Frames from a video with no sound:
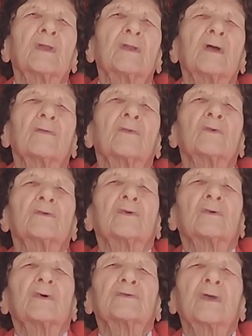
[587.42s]
have been that rude
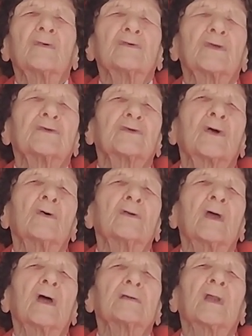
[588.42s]
to us. That was at
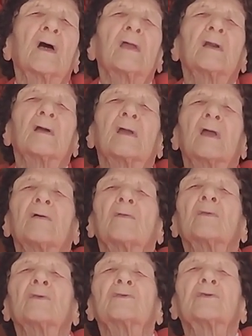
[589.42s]
Schodack Diner at
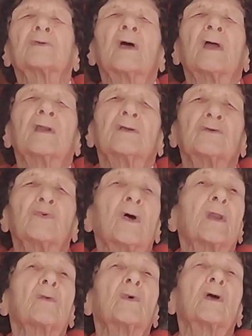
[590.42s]
routes 9 and
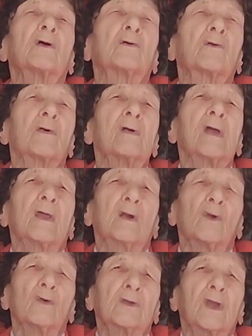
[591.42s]
20. What a
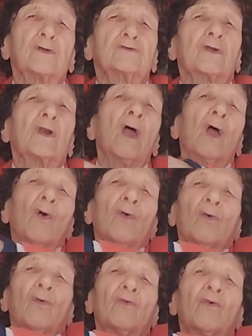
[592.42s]
grand location.
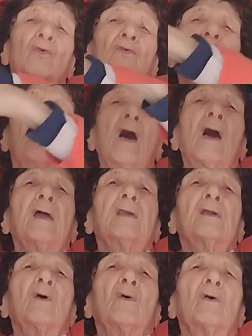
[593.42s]
Route
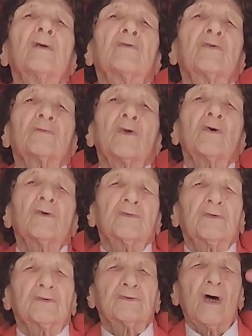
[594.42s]
9 going from north
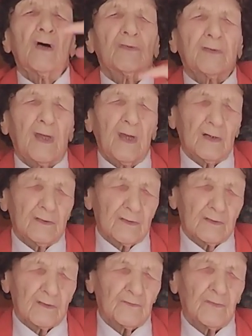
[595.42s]
to south,
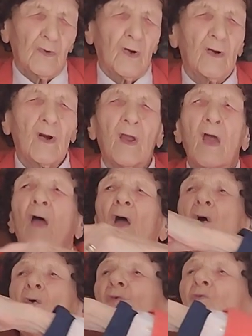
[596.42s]
Canada to Florida.
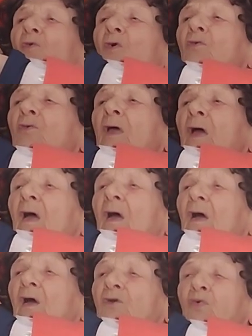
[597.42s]
Route
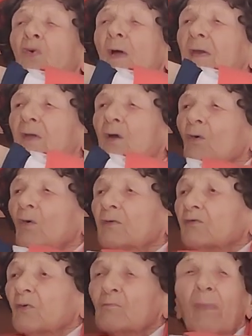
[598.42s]
20
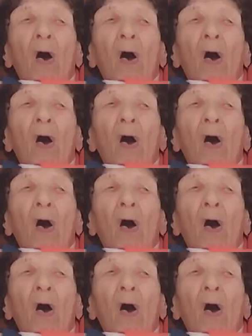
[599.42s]
going from